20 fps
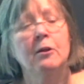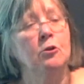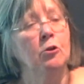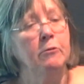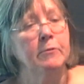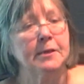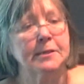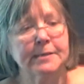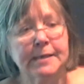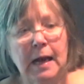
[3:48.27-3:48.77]

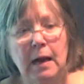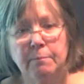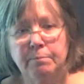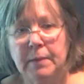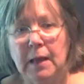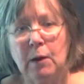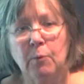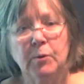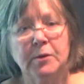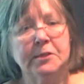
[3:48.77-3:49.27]
Do the same
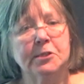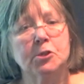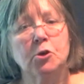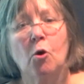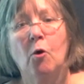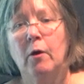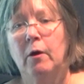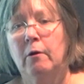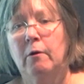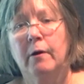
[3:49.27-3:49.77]
thing with
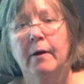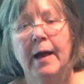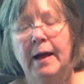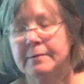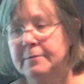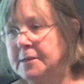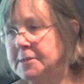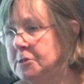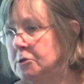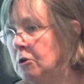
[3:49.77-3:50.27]
soil
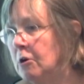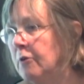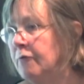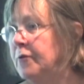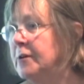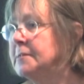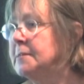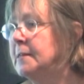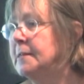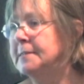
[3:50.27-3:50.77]
at the surface,